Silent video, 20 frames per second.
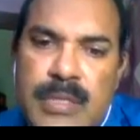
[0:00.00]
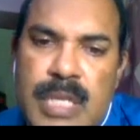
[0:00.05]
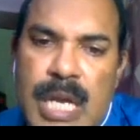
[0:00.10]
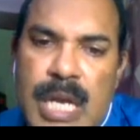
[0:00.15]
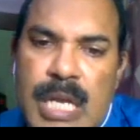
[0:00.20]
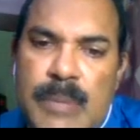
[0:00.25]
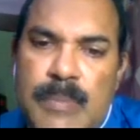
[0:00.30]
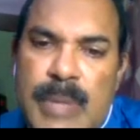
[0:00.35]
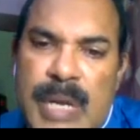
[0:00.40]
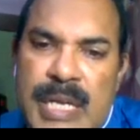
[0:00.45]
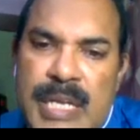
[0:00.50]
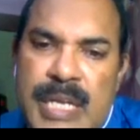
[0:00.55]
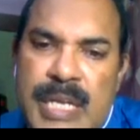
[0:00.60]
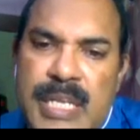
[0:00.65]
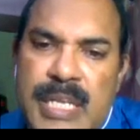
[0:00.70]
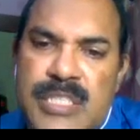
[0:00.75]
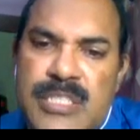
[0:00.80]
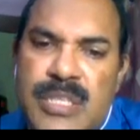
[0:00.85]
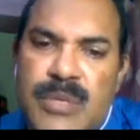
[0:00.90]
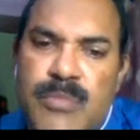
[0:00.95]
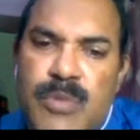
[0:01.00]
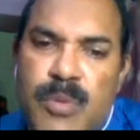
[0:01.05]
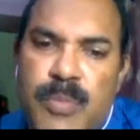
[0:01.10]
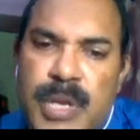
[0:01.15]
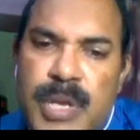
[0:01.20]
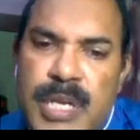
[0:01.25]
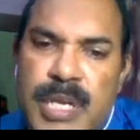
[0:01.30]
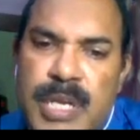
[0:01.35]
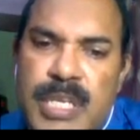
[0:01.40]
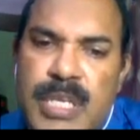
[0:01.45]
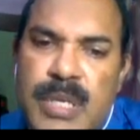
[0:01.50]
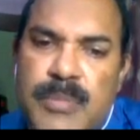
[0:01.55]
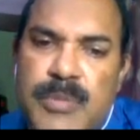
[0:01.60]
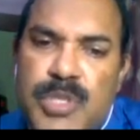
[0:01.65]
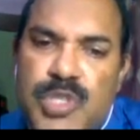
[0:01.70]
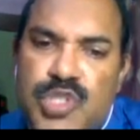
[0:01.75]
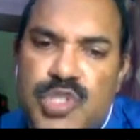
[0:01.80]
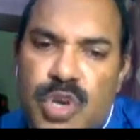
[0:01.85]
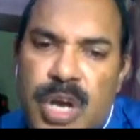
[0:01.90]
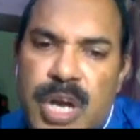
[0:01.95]
that maintains the mobility
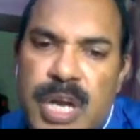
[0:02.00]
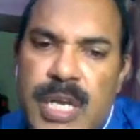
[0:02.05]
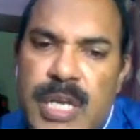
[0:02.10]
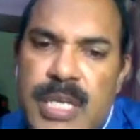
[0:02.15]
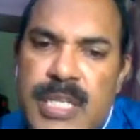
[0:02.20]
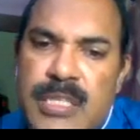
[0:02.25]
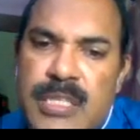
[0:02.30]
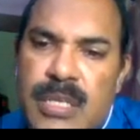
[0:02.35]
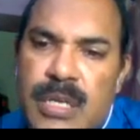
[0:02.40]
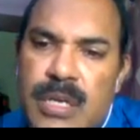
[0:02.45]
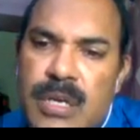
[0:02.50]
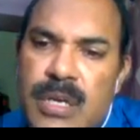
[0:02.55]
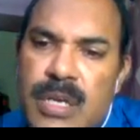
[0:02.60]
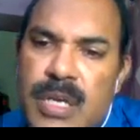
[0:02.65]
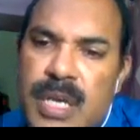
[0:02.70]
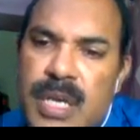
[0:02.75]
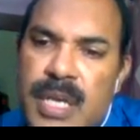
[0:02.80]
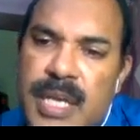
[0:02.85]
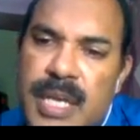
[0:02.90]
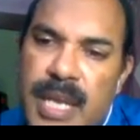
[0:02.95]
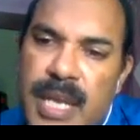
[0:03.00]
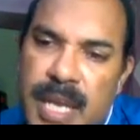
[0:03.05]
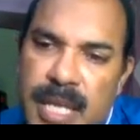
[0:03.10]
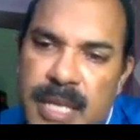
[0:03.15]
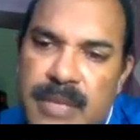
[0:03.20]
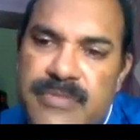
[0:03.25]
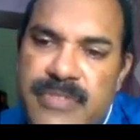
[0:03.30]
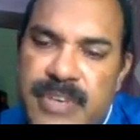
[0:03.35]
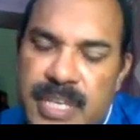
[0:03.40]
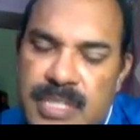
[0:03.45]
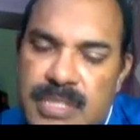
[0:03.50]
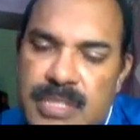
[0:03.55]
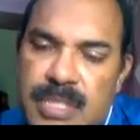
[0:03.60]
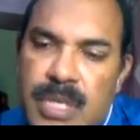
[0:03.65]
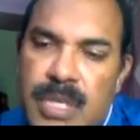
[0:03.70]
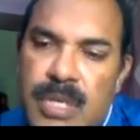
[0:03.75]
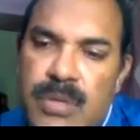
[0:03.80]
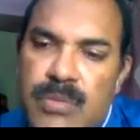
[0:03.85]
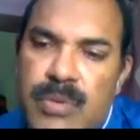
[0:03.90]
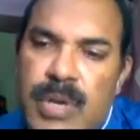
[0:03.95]
of the joint in the healing phase.